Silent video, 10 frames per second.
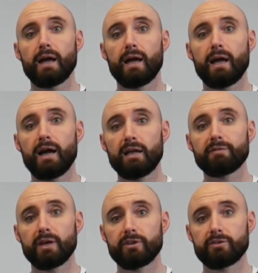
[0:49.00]
a high
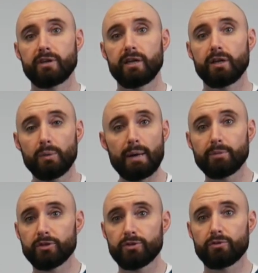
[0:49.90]
velocity, low
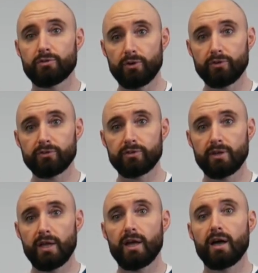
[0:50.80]
amplitude
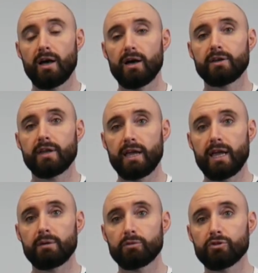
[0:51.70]
thrust on
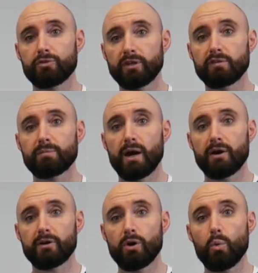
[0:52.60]
a restrictive
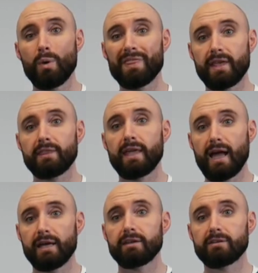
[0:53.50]
barrier within the
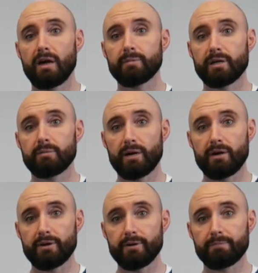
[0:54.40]
anatomical
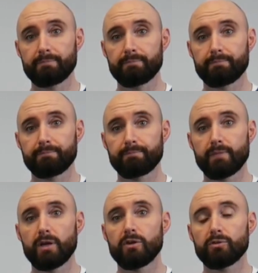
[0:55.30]
barrier.
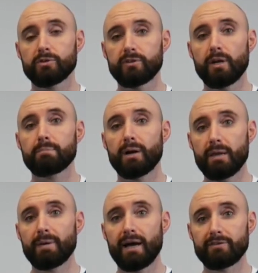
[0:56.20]
So it's not
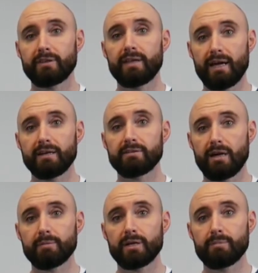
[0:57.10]
bypassing the
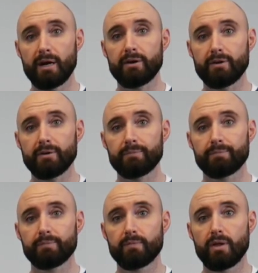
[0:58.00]
anatomical barrier.
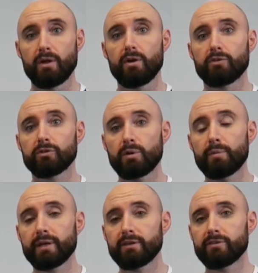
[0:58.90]
So
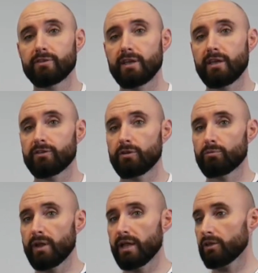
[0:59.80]
what we can see is a
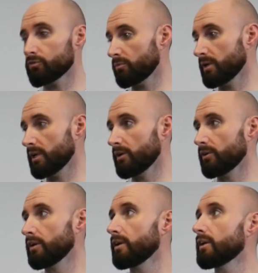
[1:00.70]
range from
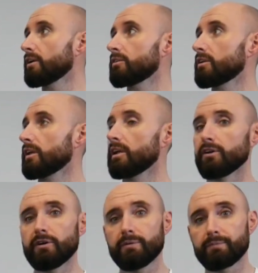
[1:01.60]
here to
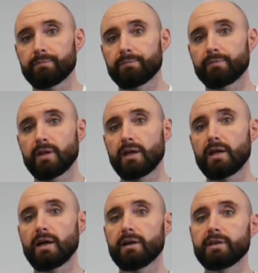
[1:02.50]
here.
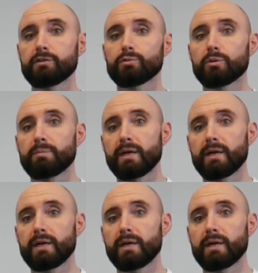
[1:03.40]
And this would